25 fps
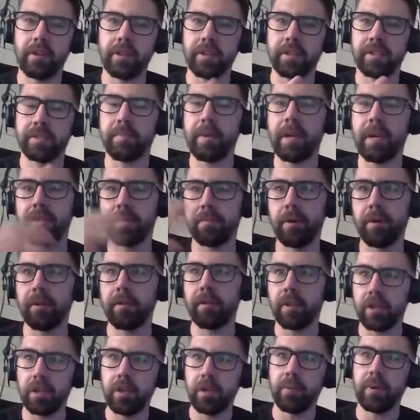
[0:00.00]
that spans both
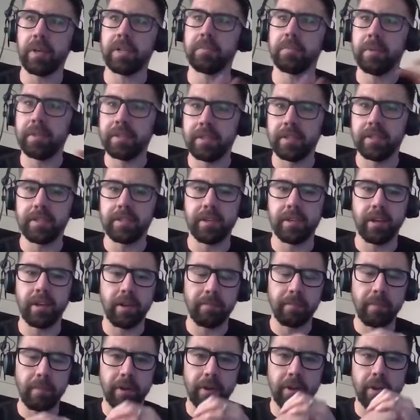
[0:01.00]
our U S business and
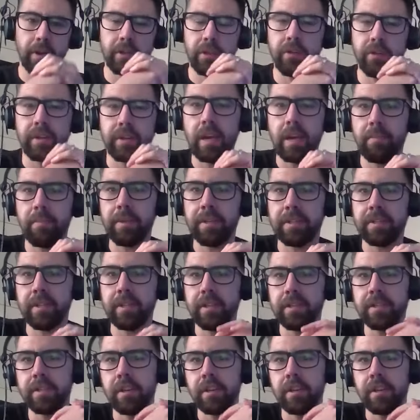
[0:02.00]
our and our U K business.